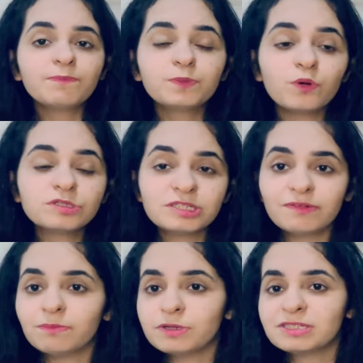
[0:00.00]
Post
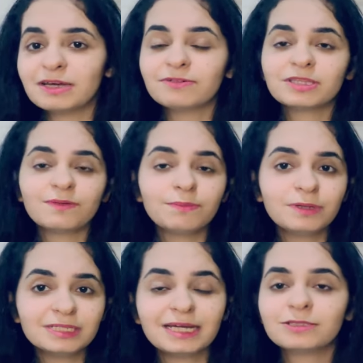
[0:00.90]
November 7th,
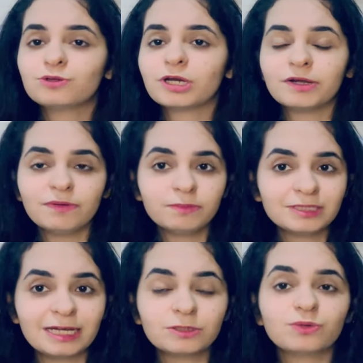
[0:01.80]
November 8th, hoga, November
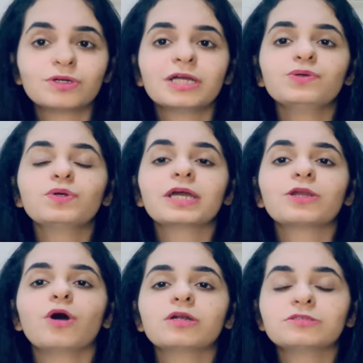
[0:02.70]
9th, you
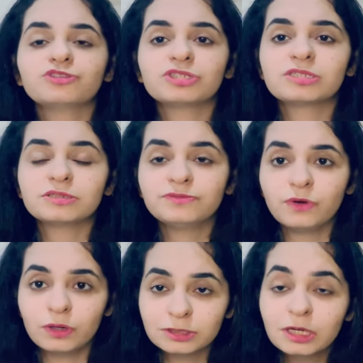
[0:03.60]
cannot register
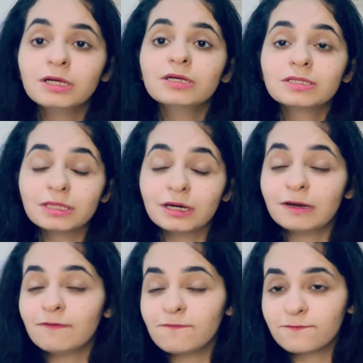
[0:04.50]
for
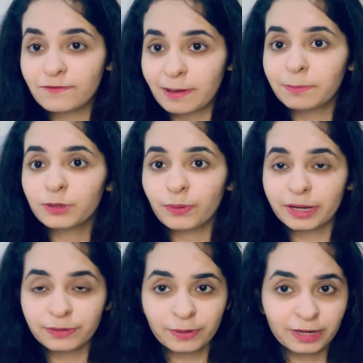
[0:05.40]
the Feb
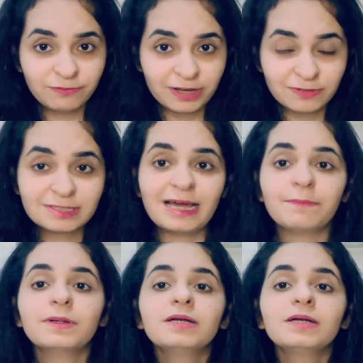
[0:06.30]
2025 exam.